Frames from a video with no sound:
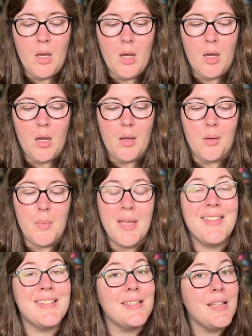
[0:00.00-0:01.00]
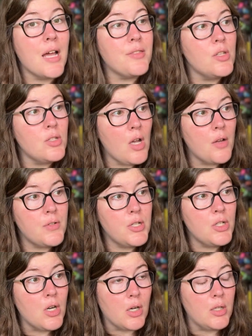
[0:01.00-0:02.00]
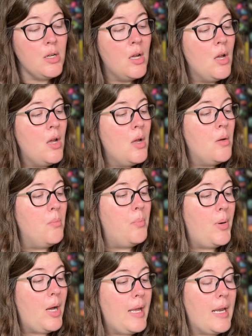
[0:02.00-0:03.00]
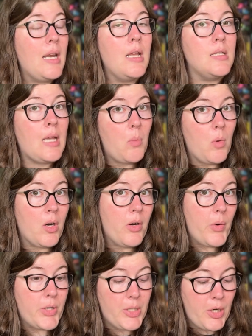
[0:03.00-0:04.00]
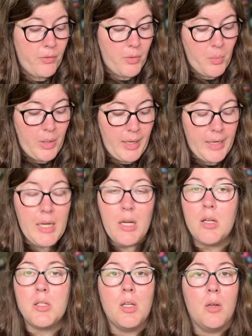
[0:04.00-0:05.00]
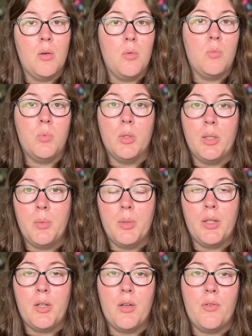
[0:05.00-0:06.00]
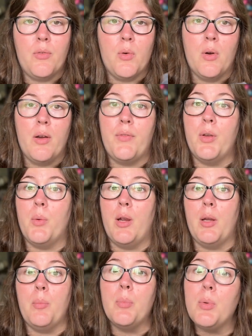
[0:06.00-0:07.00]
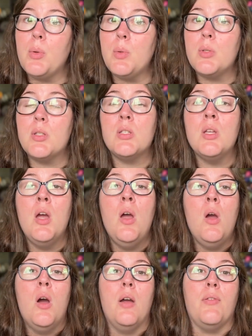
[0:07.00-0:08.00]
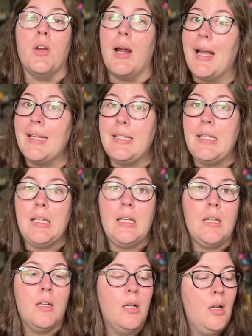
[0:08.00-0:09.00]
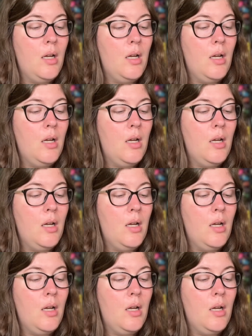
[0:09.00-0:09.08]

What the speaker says: It's not the softest yarn, but it is a workhorse yarn from what I hear, so really, really good for if you're wearing boots, if you're hiking,